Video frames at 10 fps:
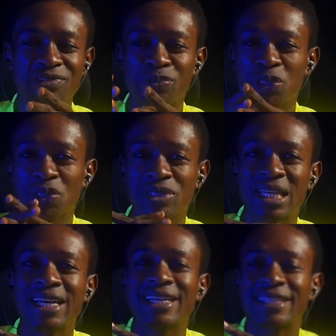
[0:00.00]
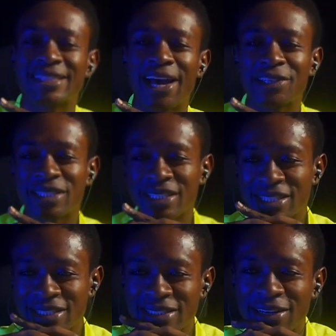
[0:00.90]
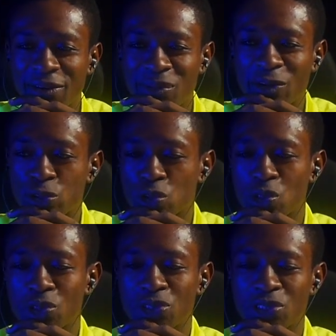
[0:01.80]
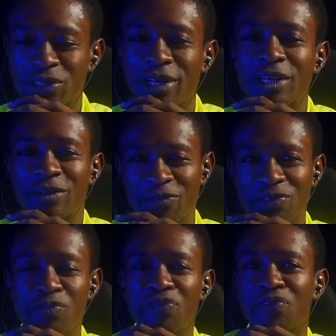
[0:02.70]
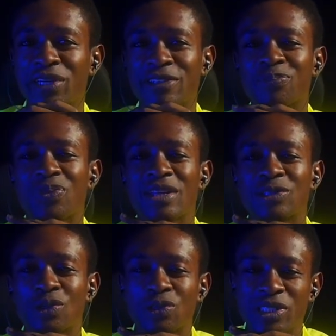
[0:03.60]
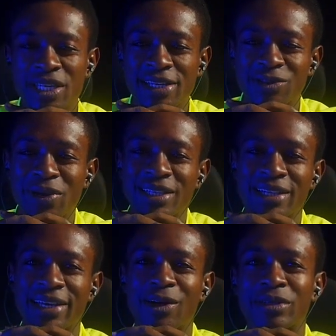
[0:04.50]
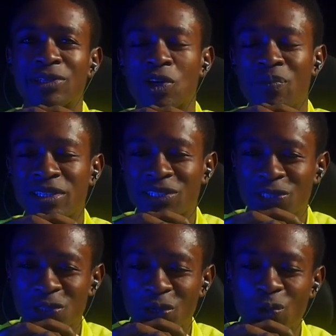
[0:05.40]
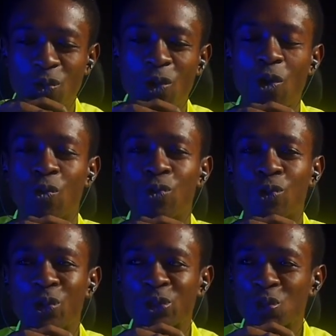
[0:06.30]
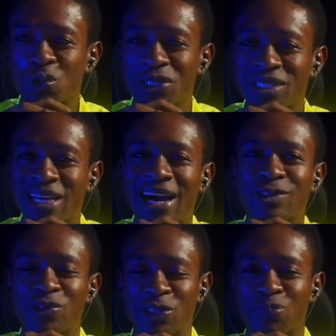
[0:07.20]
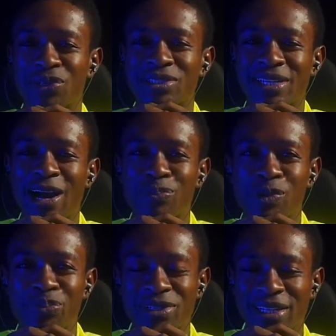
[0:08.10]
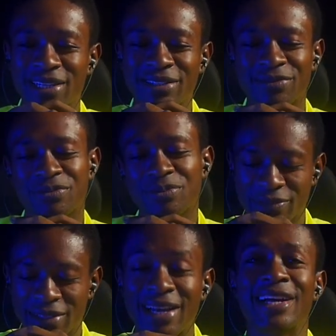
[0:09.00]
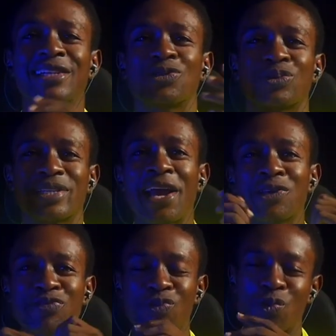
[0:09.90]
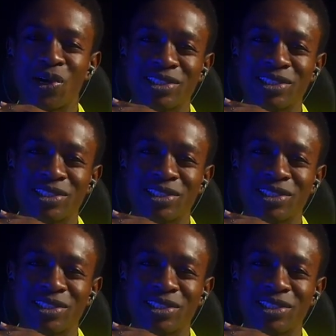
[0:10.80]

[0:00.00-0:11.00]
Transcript: information that you need about drones, feel free to say it right there on the comment section. We'll go through it and respond appropriately. So thank you for